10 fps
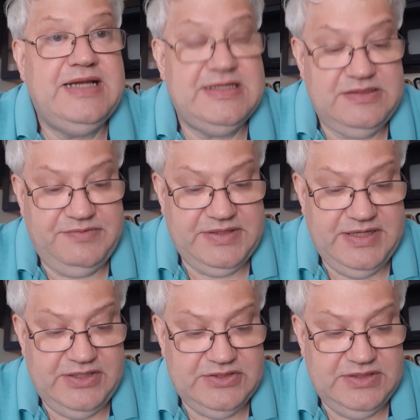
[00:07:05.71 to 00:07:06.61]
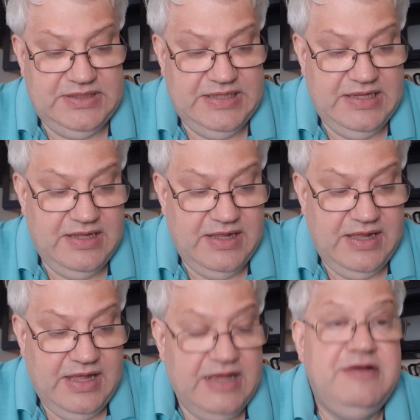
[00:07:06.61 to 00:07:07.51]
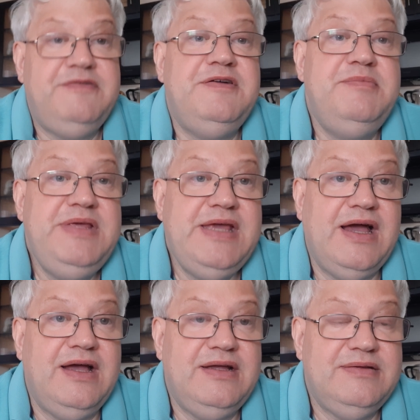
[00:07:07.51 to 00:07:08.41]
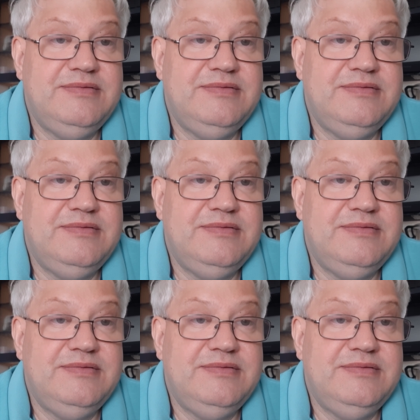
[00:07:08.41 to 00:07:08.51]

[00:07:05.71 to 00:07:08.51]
classification, FMEA,